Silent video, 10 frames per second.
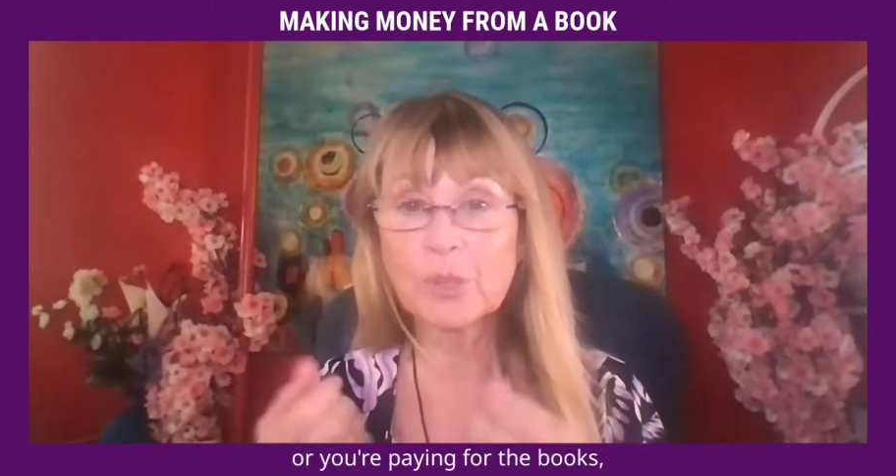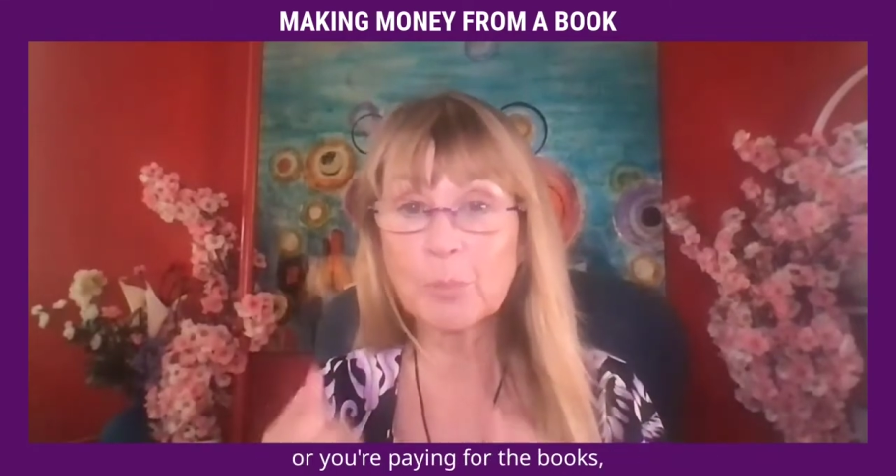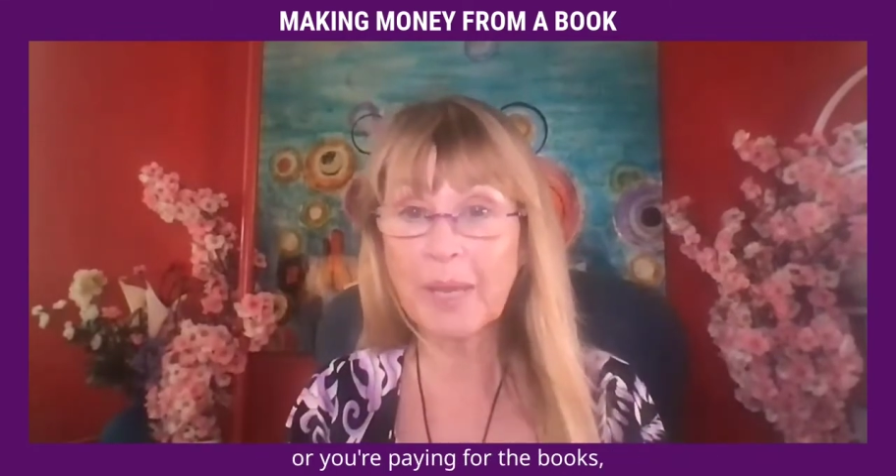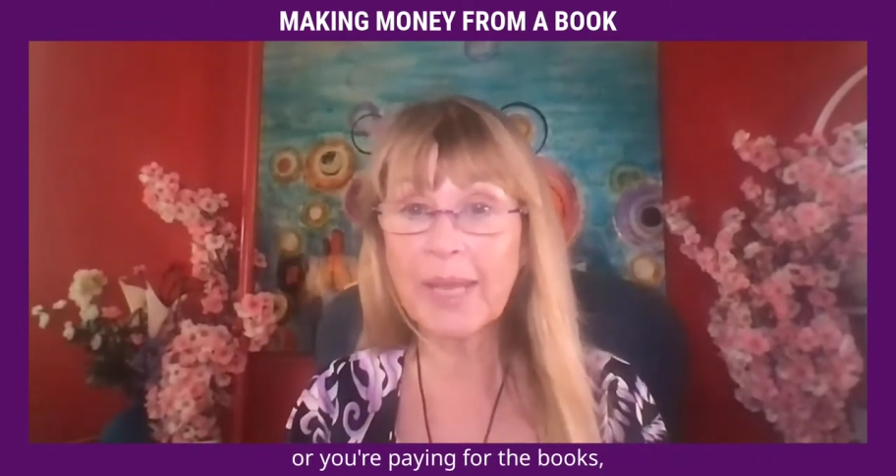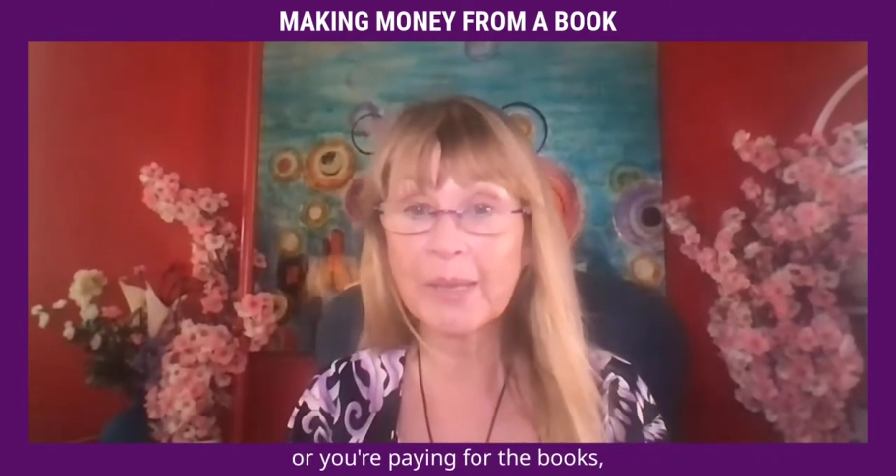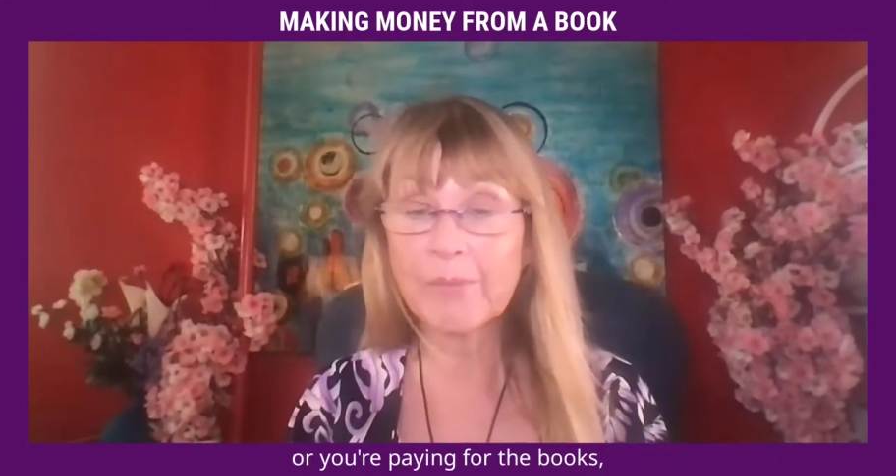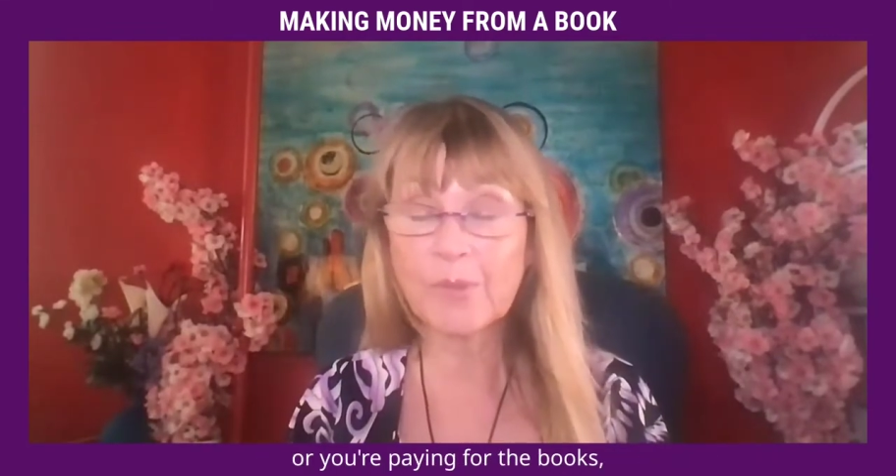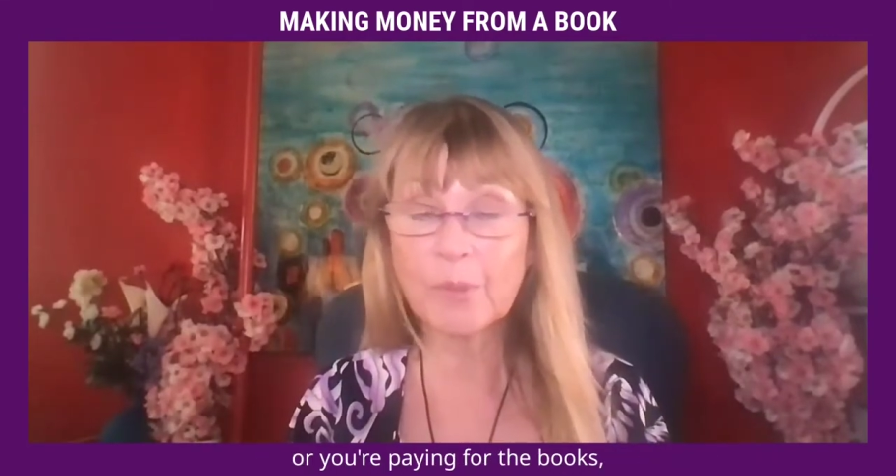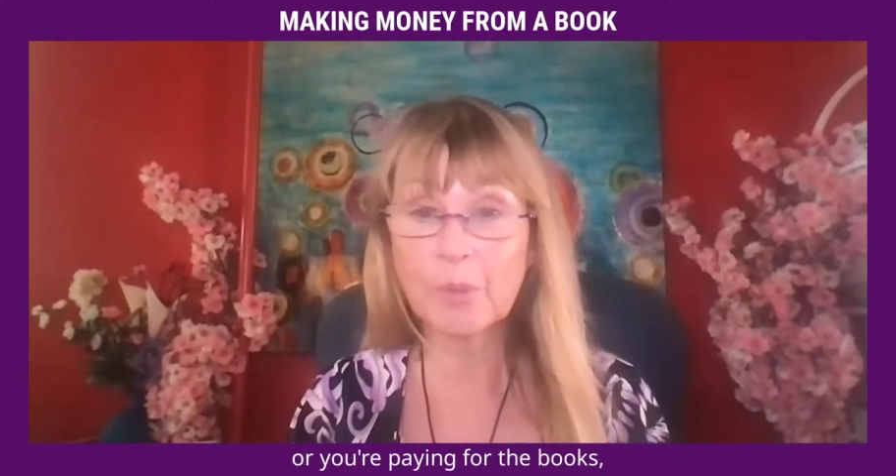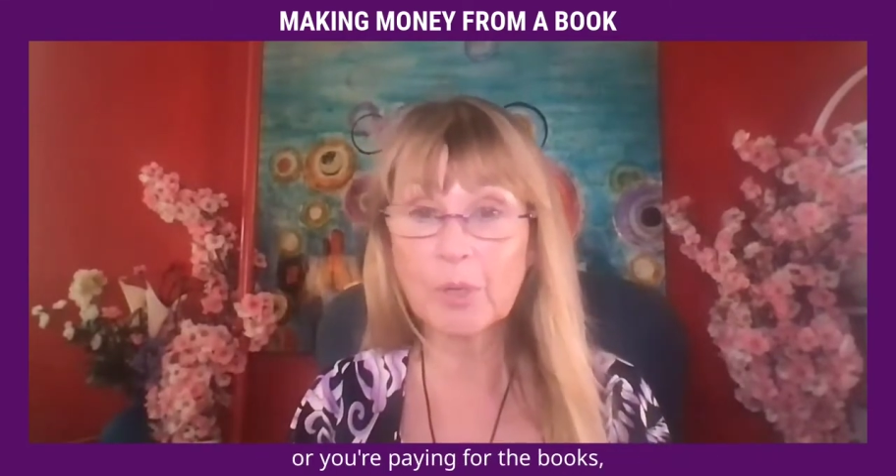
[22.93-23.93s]
you're paying
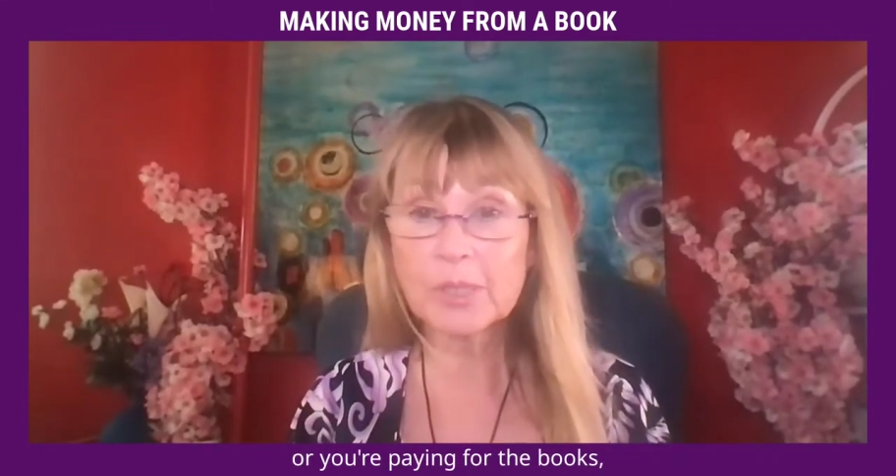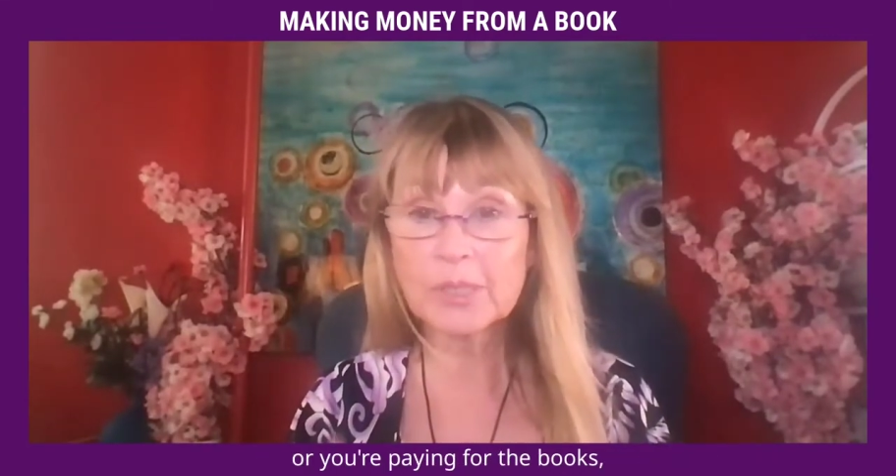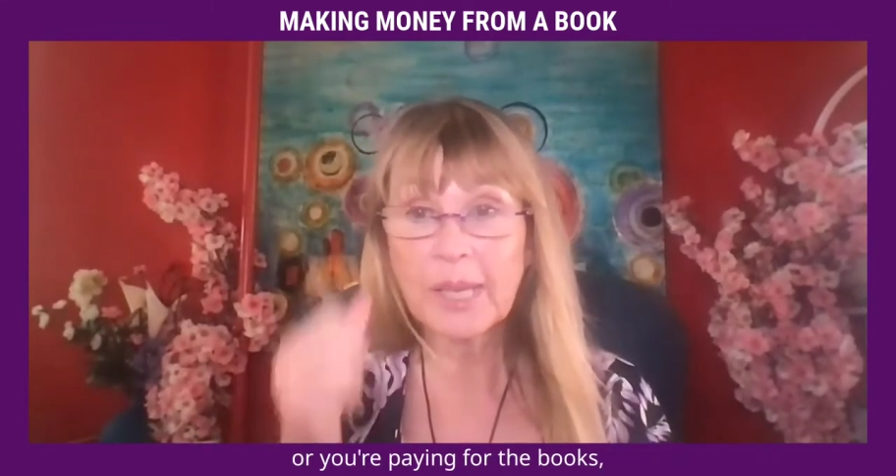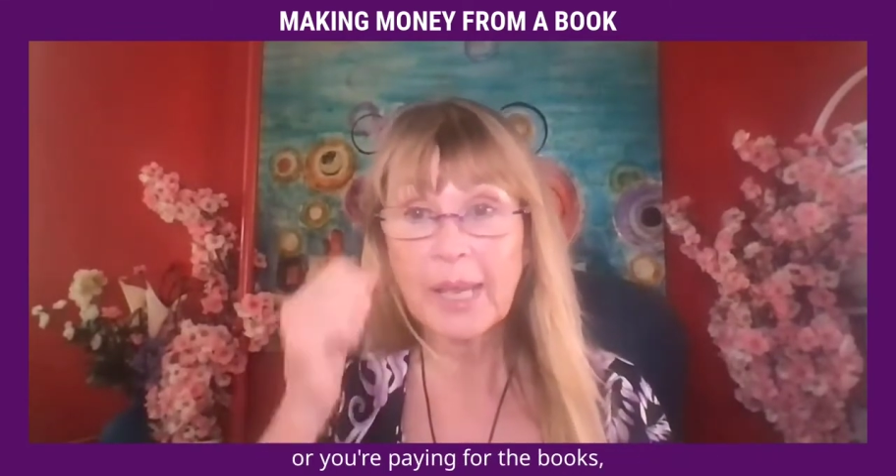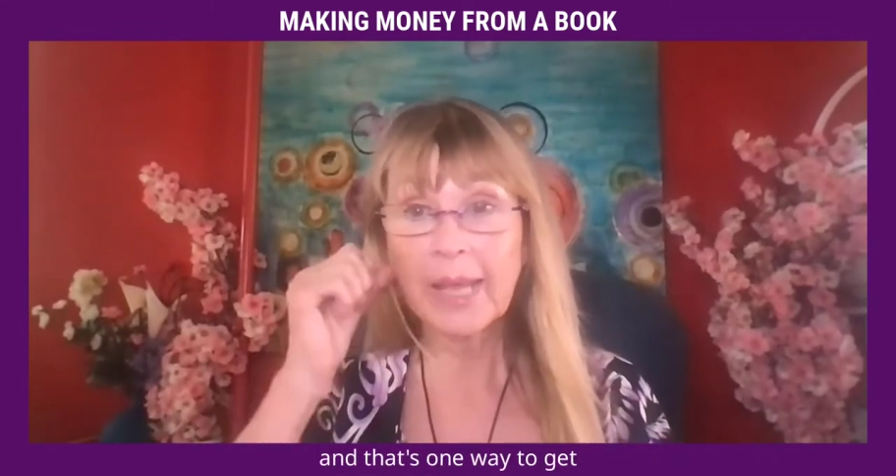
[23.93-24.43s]
for the books